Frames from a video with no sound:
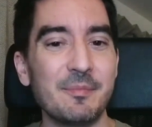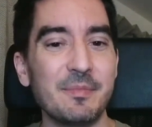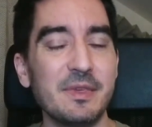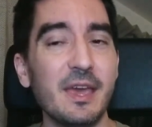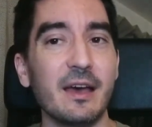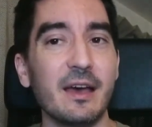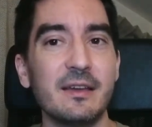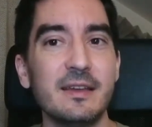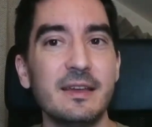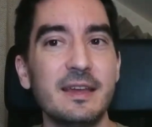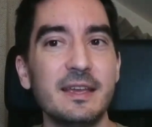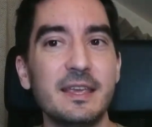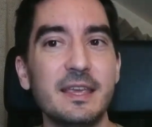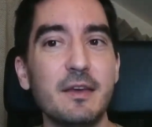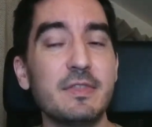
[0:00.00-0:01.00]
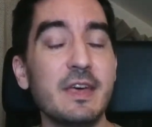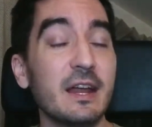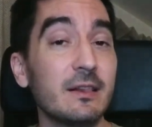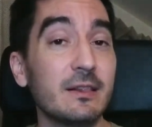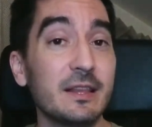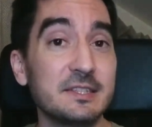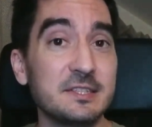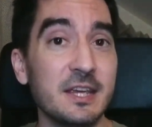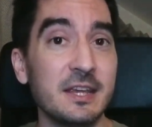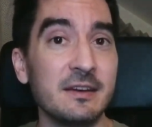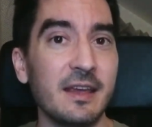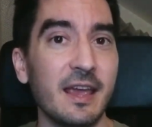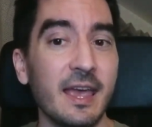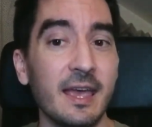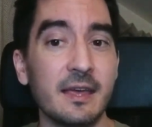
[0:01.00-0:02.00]
yeah, give that a listen
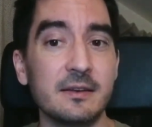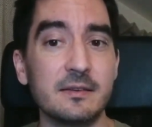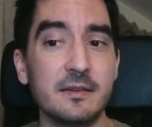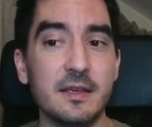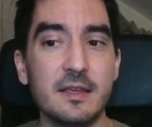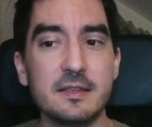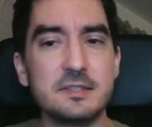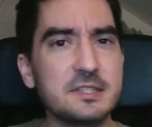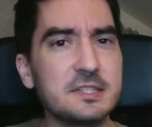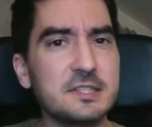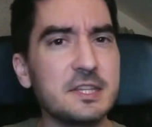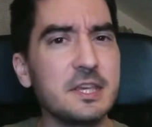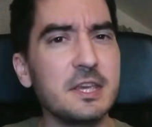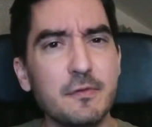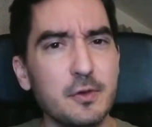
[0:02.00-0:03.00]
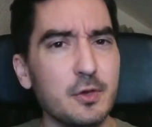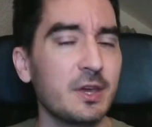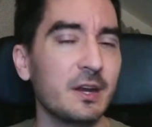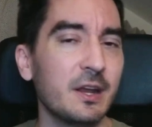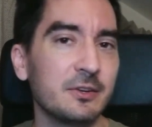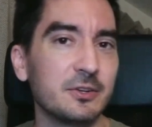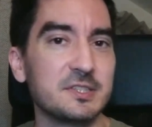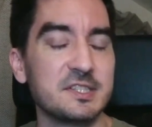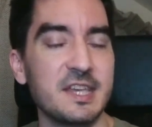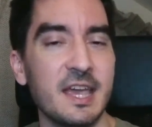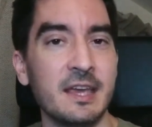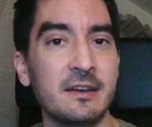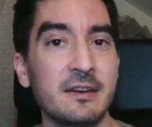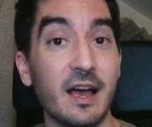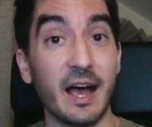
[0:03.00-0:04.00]
and see if you can
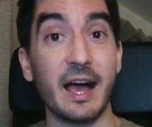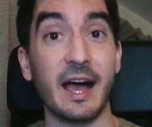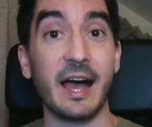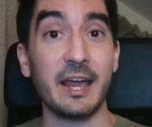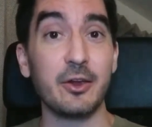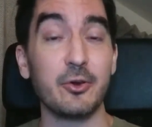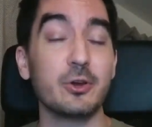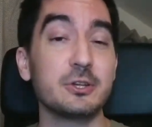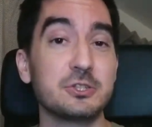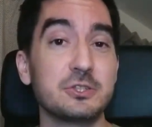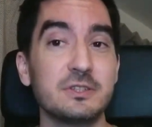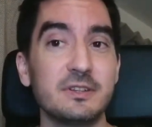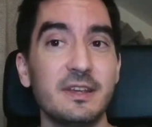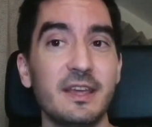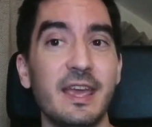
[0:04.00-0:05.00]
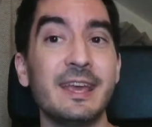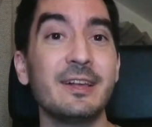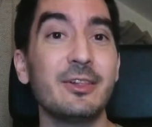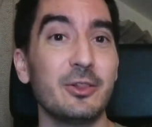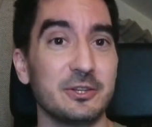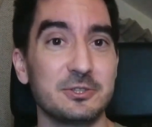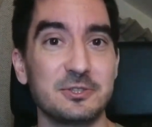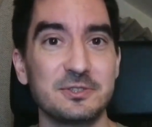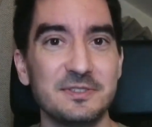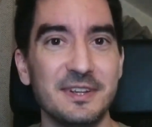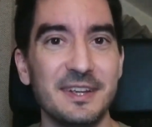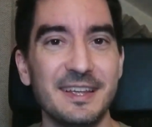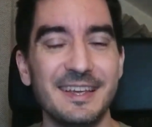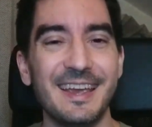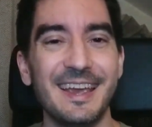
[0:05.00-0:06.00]
understand Irish English.
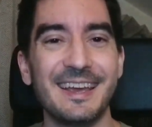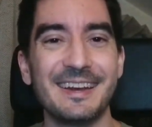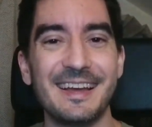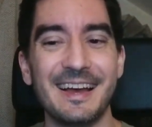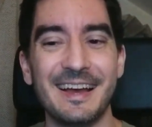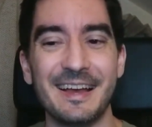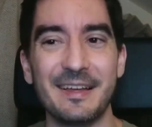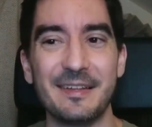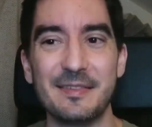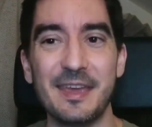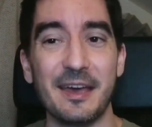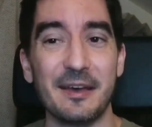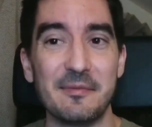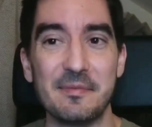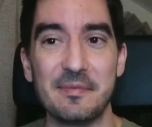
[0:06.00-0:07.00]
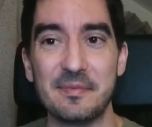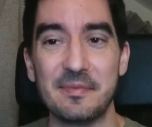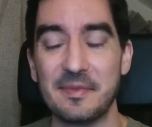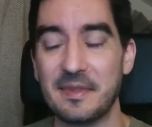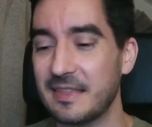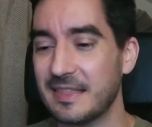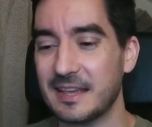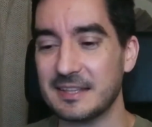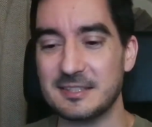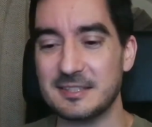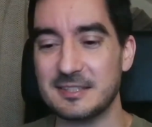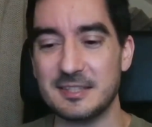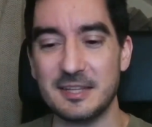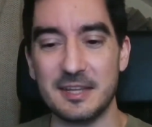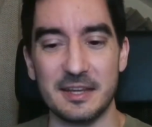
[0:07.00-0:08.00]
And, yeah, that's
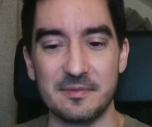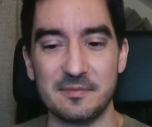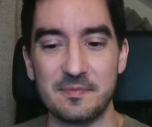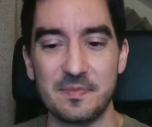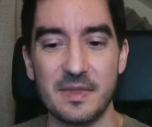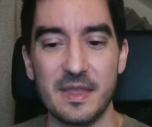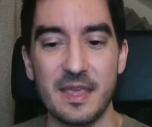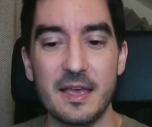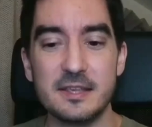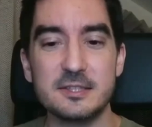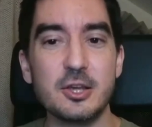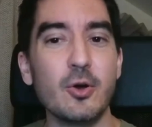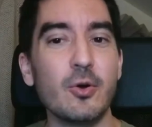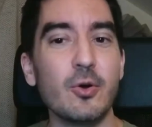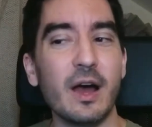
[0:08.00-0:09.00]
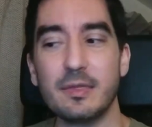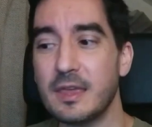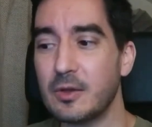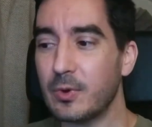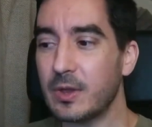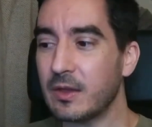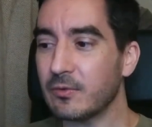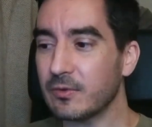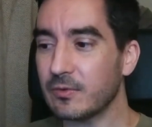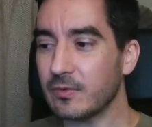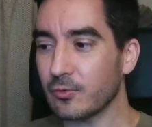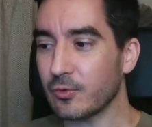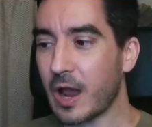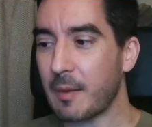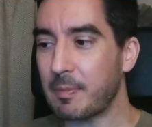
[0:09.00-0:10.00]
it. So I think we can
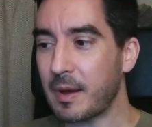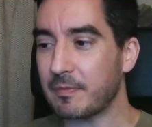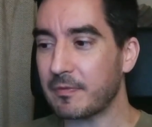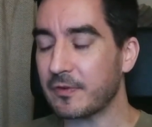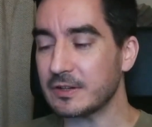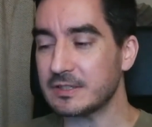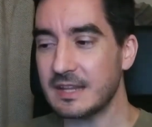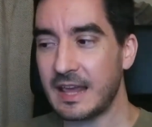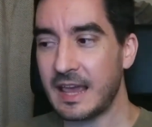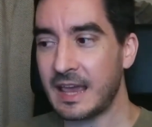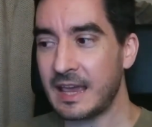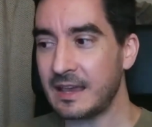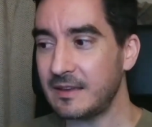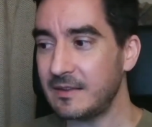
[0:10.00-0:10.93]
wrap up for today.